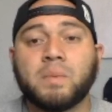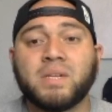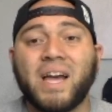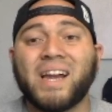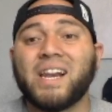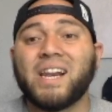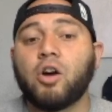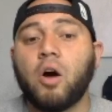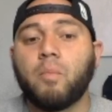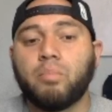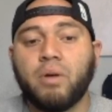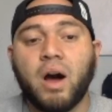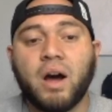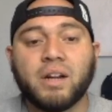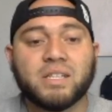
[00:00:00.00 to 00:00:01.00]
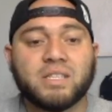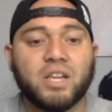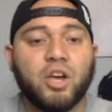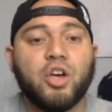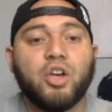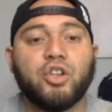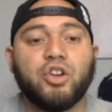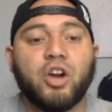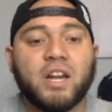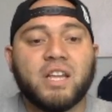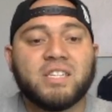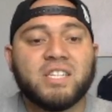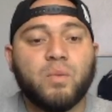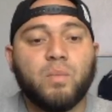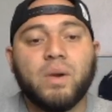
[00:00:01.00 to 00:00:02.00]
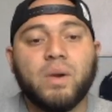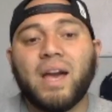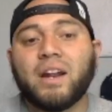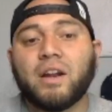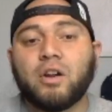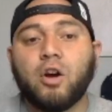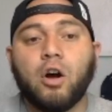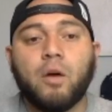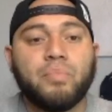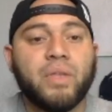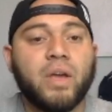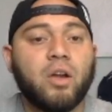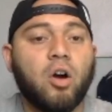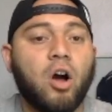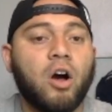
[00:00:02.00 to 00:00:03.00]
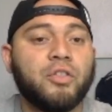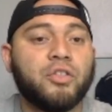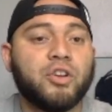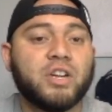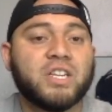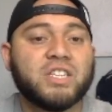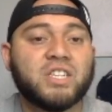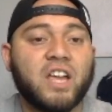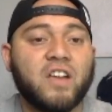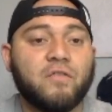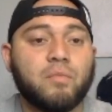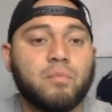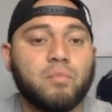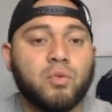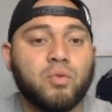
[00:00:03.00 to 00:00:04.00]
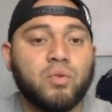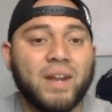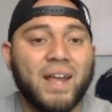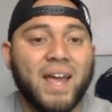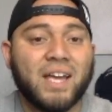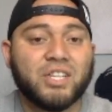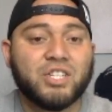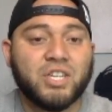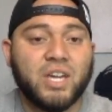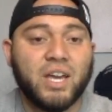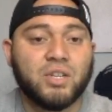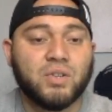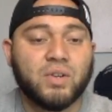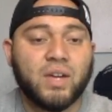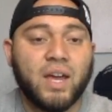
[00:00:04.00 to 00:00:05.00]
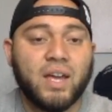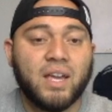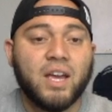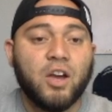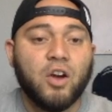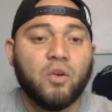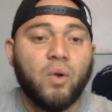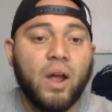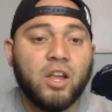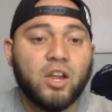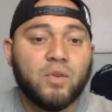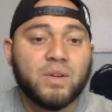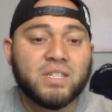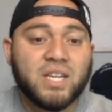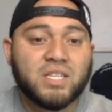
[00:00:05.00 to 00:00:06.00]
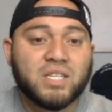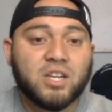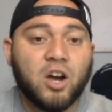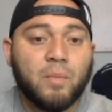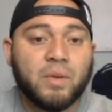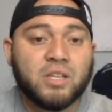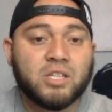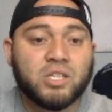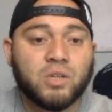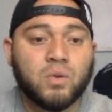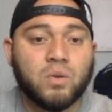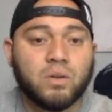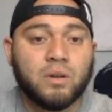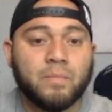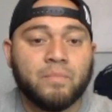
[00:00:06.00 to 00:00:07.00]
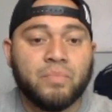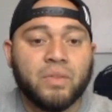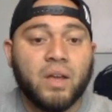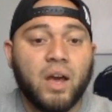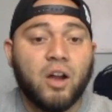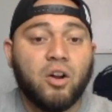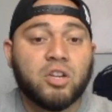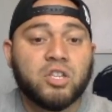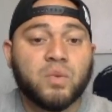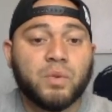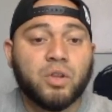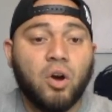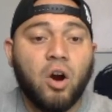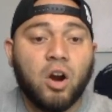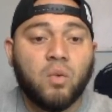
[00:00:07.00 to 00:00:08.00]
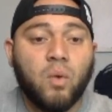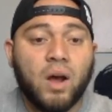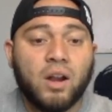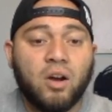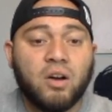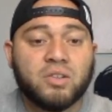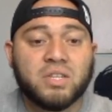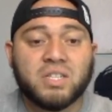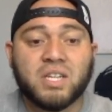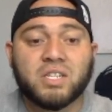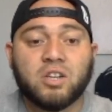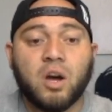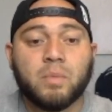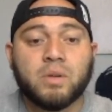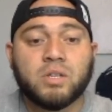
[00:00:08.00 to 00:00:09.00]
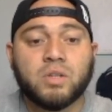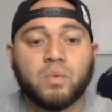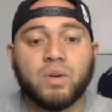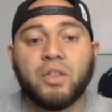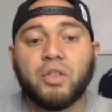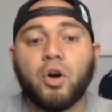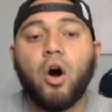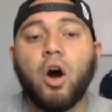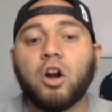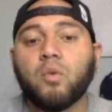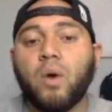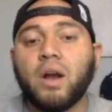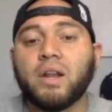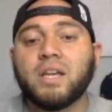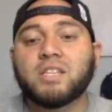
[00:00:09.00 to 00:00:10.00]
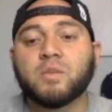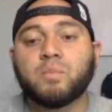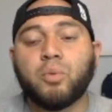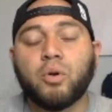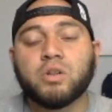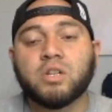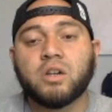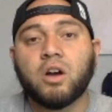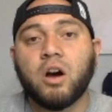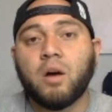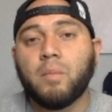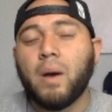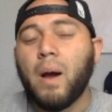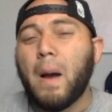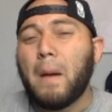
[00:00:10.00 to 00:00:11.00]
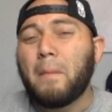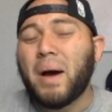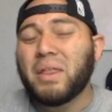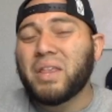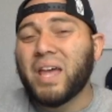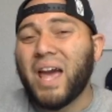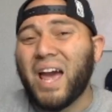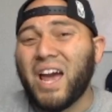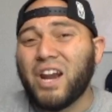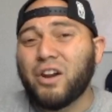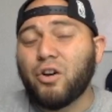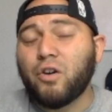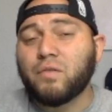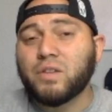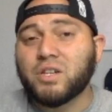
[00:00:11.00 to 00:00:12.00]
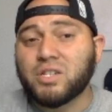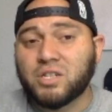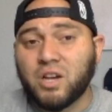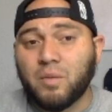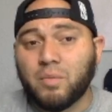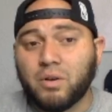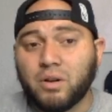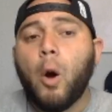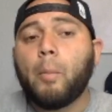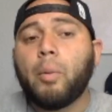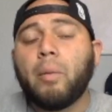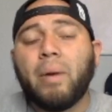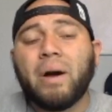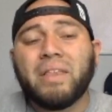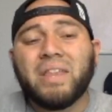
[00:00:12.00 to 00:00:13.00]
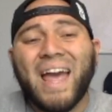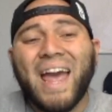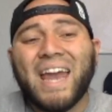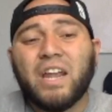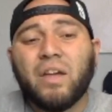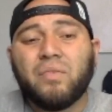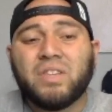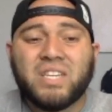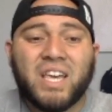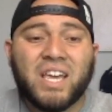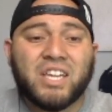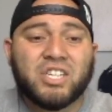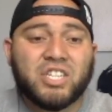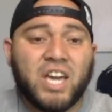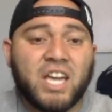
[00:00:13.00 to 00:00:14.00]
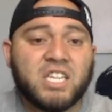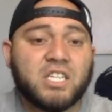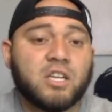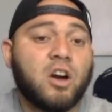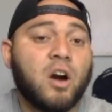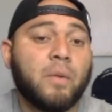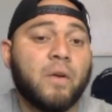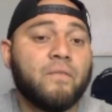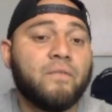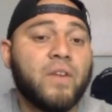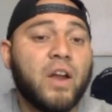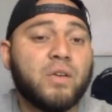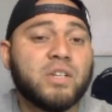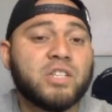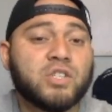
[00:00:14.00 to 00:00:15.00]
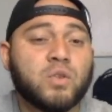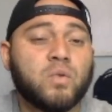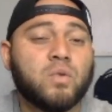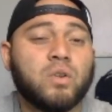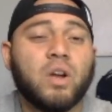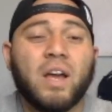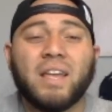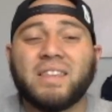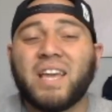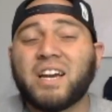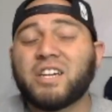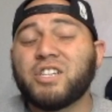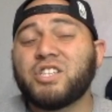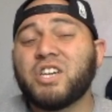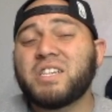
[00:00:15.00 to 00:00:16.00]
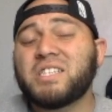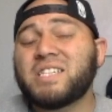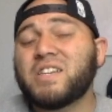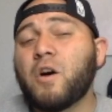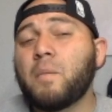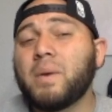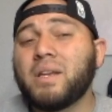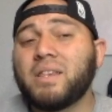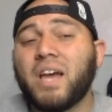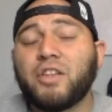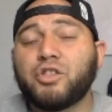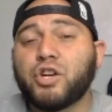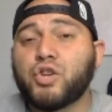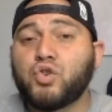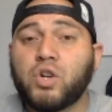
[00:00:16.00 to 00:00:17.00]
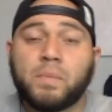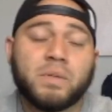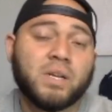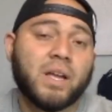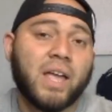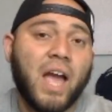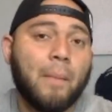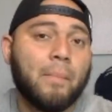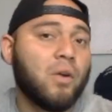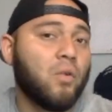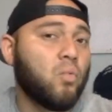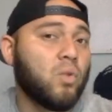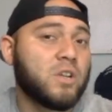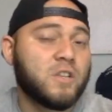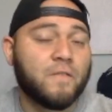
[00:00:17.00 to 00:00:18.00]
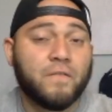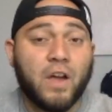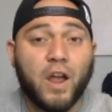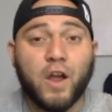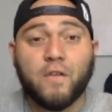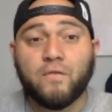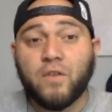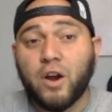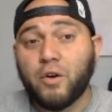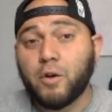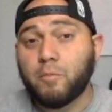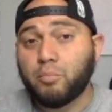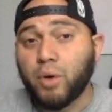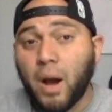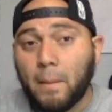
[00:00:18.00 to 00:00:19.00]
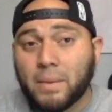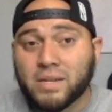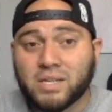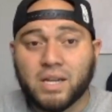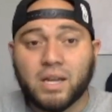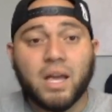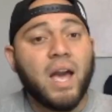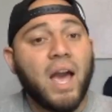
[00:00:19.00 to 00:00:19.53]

website, click on products, you're gonna see we got an update on their SafeMoon exchange. Okay, right here it says coming soon. And also with the hard wallet also says coming soon. Now the hard wallet is supposed to come by the end of the summer but by the NFT exchange coming very soon, that could just tell me that their trip to Gambia was very, very promising.